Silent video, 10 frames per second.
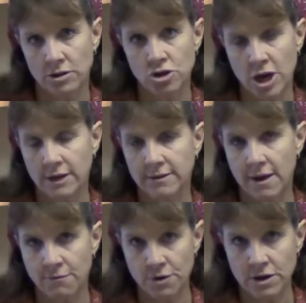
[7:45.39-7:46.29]
checked
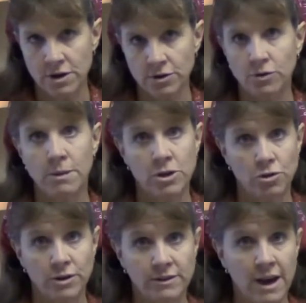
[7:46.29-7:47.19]
every year to make
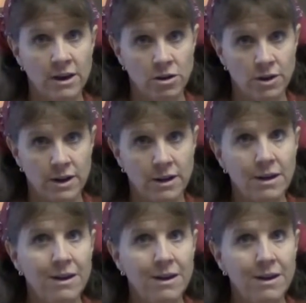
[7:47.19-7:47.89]
sure it's accurate.